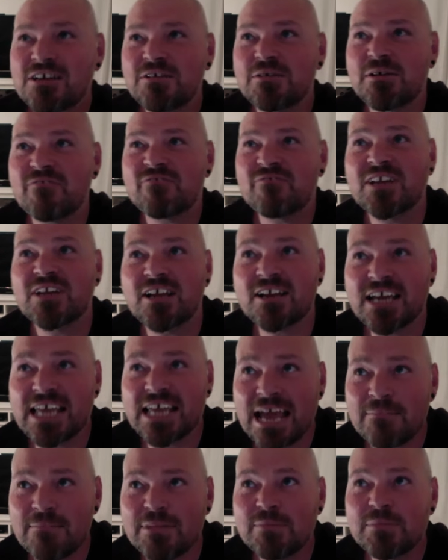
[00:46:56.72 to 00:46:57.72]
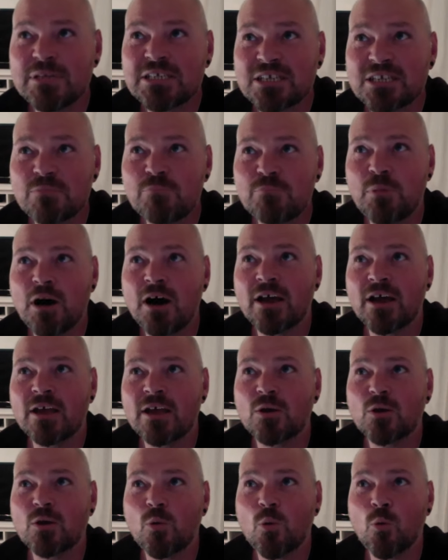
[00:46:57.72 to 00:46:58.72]
know everything, and I am limited
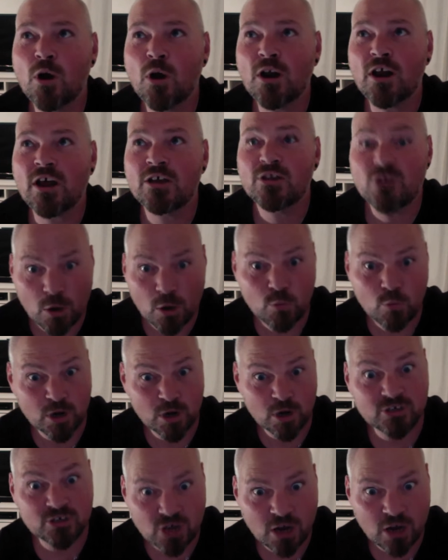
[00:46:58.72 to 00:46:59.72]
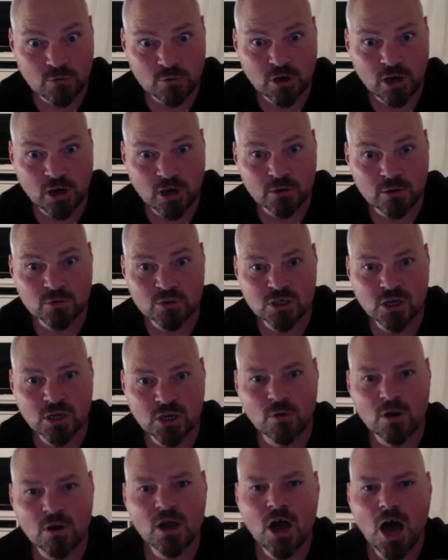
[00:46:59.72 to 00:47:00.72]
by what I know and what I don't know.
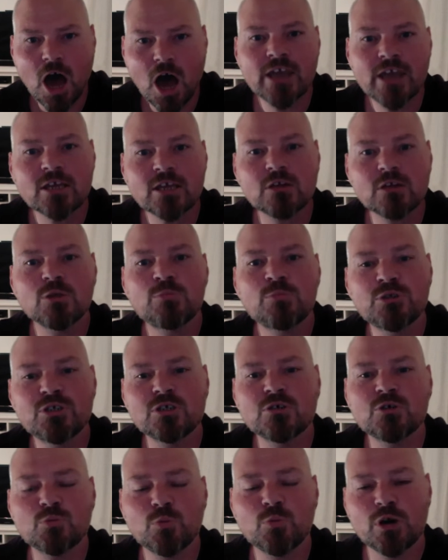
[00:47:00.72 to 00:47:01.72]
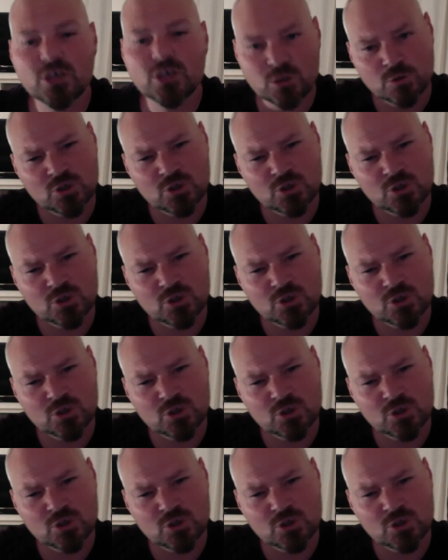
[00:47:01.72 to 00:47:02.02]
So I can only produce work to a